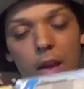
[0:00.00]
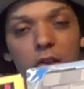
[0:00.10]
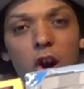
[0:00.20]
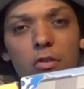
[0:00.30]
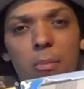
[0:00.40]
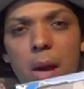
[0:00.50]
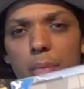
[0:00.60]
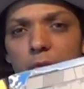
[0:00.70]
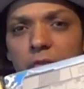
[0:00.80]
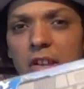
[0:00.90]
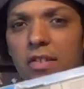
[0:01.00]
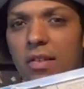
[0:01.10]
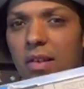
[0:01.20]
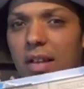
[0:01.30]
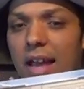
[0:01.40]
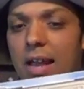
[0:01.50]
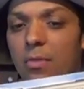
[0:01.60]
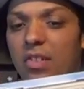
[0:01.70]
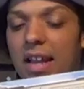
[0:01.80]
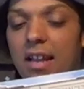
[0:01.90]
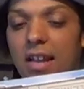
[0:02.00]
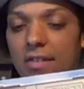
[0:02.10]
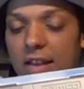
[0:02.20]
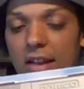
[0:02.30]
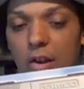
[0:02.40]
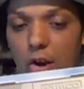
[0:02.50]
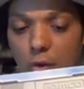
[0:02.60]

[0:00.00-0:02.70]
I can't remember if these games say, say you